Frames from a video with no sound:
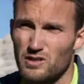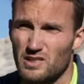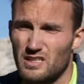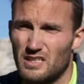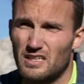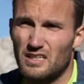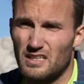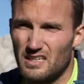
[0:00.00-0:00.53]
from
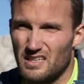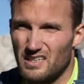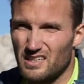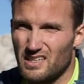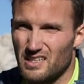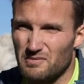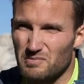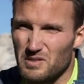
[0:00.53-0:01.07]
behind
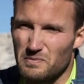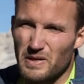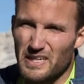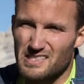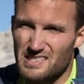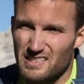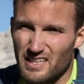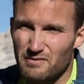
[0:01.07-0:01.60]
and then
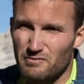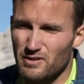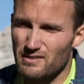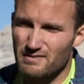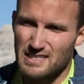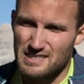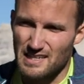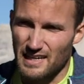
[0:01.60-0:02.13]
return
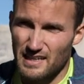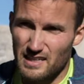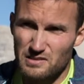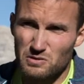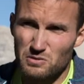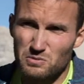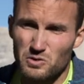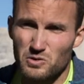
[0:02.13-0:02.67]
out the
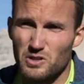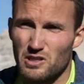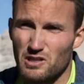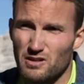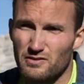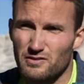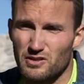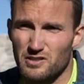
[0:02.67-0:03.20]
front to me.
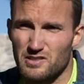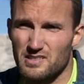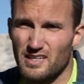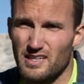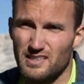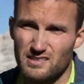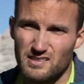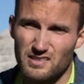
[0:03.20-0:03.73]
The
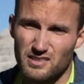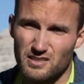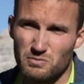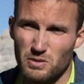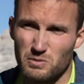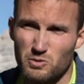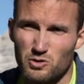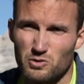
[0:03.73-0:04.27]
worst case
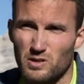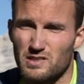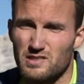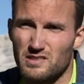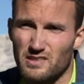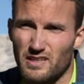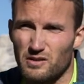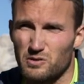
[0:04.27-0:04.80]

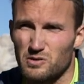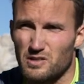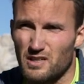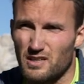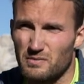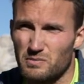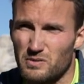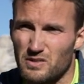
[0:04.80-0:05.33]
scenario is that it could